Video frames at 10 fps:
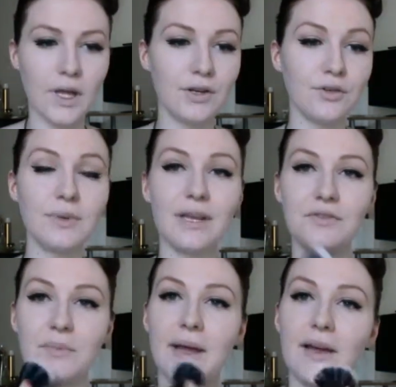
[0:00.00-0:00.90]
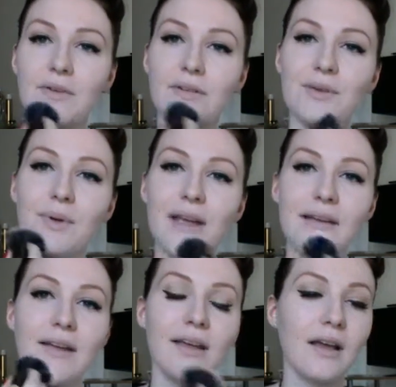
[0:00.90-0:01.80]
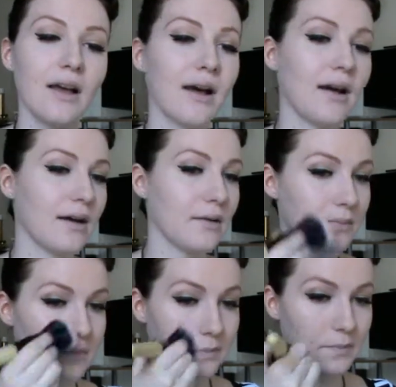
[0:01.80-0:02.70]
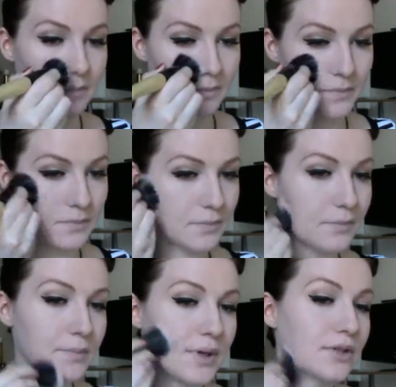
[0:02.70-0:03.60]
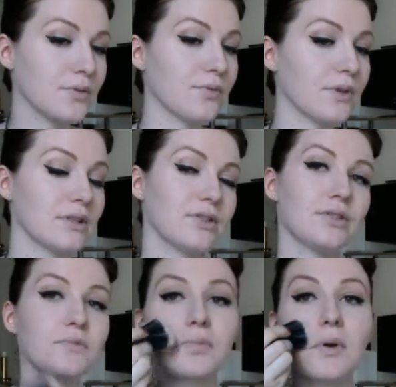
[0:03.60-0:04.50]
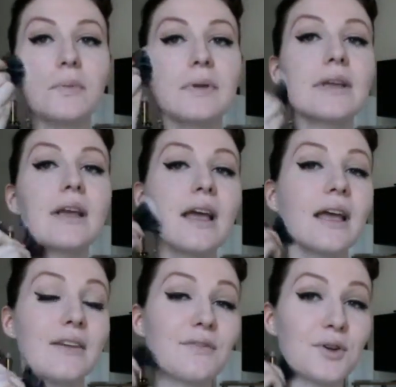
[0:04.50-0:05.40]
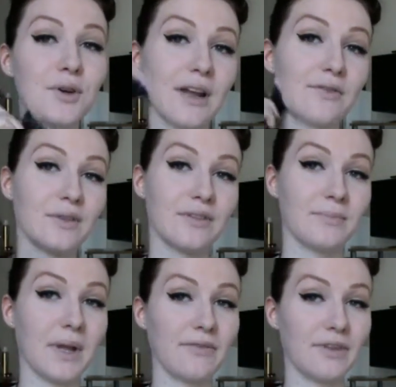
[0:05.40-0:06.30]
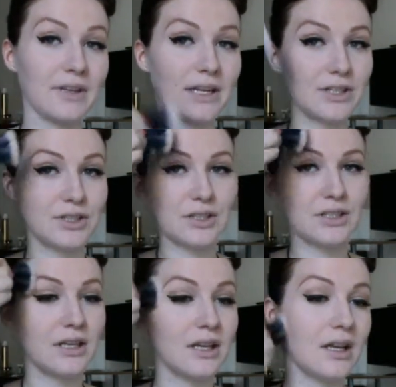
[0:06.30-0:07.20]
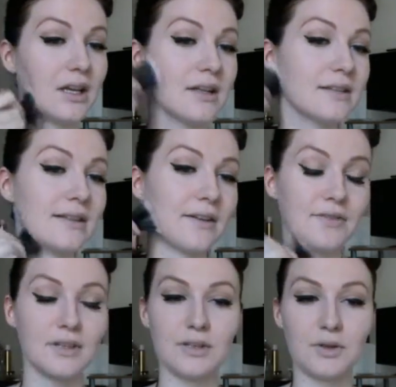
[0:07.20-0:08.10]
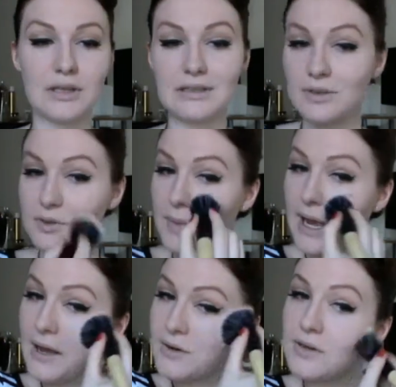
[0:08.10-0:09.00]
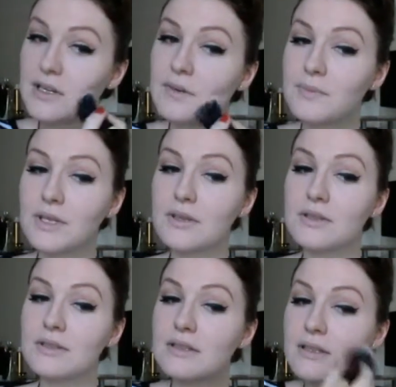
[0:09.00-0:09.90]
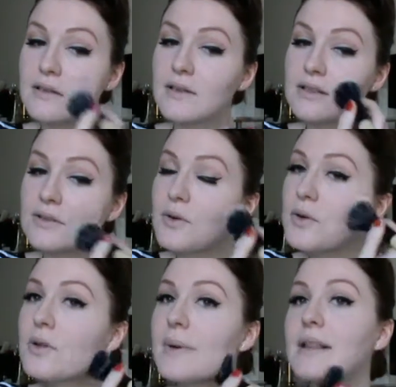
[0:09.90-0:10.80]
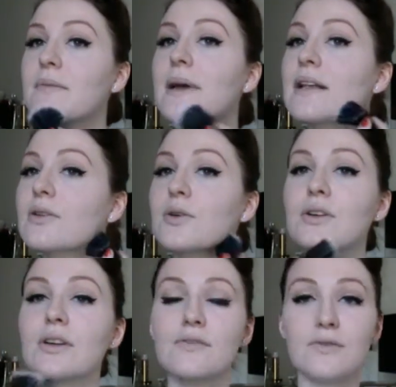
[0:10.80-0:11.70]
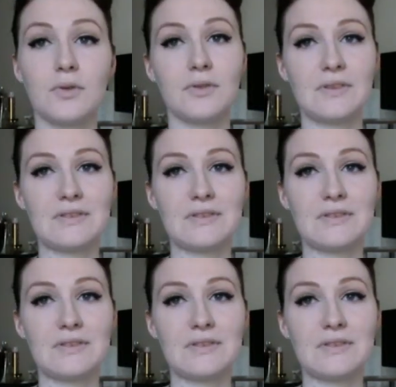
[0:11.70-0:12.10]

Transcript: I normally have to powder anyway, but you really should probably, if you don't have a really matte foundation, definitely look into powdering, because it's all about the matte look for the